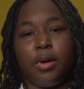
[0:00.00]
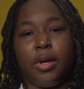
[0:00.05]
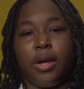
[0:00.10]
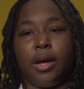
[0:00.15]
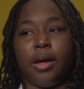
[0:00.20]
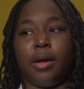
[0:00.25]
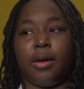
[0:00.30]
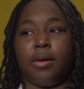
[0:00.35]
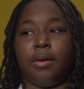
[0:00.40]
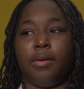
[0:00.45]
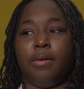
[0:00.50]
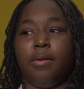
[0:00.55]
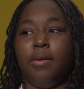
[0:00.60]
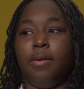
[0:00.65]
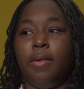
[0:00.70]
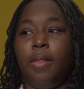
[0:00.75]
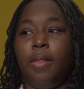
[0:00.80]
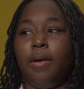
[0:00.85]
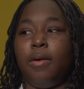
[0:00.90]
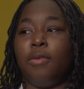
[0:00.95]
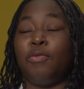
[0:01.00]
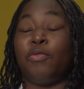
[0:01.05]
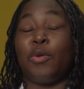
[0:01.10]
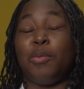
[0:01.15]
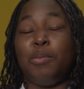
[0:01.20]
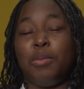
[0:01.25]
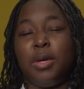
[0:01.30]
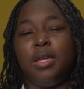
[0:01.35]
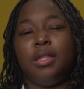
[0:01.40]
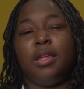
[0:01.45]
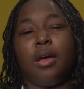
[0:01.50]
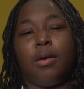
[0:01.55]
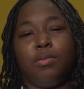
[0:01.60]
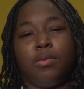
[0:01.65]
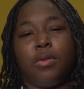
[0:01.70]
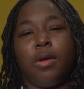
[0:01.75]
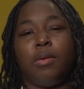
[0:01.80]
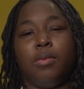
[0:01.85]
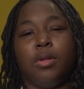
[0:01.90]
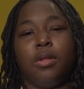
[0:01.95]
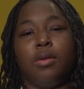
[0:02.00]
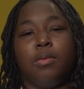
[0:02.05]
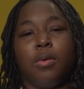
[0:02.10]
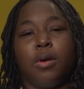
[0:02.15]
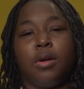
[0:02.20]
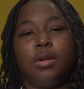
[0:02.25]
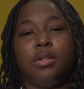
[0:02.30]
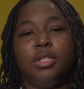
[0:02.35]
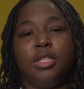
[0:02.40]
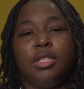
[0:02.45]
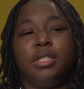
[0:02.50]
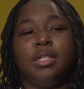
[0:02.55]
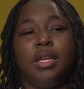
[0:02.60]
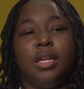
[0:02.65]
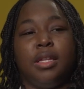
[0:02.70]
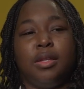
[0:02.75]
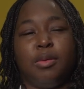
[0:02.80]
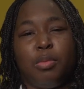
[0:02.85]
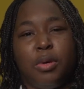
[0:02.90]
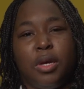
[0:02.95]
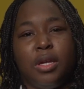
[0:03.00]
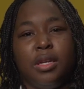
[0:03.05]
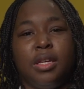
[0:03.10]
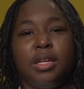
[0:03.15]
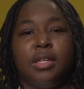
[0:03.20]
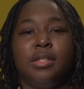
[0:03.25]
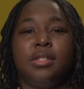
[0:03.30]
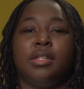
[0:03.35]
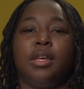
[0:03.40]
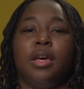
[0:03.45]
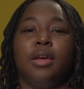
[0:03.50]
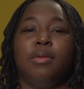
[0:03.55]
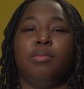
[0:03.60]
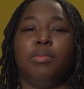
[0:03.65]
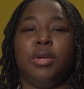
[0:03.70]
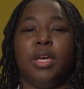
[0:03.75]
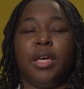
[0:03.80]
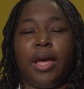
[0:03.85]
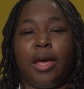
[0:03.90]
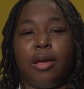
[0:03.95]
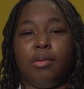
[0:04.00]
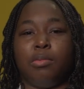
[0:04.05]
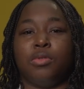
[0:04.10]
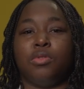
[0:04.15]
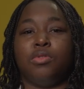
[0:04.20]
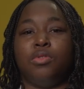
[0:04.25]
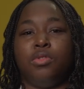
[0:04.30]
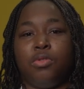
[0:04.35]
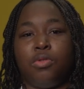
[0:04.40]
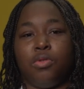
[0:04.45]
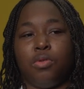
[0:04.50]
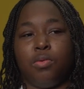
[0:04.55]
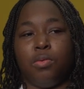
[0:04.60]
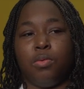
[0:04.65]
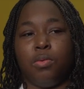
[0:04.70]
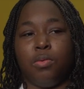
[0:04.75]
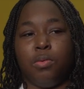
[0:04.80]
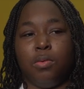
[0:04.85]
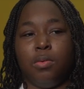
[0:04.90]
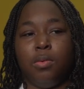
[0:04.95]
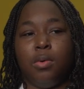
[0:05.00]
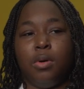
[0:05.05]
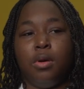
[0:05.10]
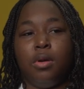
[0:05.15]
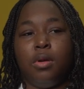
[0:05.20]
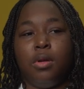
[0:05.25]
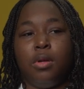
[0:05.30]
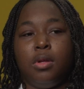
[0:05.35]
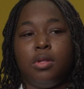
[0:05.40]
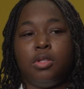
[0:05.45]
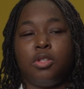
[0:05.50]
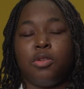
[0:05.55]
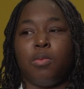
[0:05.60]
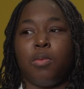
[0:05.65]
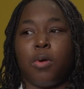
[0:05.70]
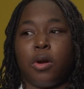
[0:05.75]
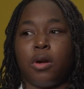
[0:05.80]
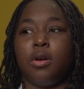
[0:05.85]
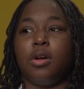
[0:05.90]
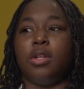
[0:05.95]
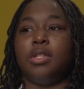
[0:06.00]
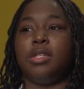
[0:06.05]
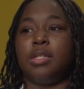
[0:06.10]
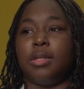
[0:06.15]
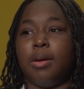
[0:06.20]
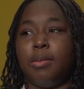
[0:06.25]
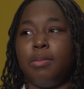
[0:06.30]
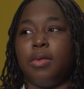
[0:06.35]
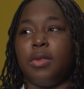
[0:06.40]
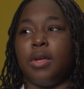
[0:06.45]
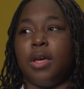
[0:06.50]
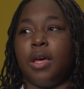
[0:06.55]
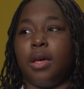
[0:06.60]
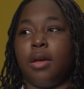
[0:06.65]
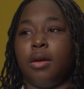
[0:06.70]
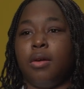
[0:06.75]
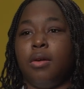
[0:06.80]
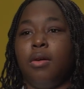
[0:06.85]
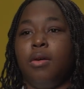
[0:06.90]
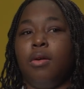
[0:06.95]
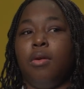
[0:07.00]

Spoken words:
And for me, that really worked, just the independence and being able to work on something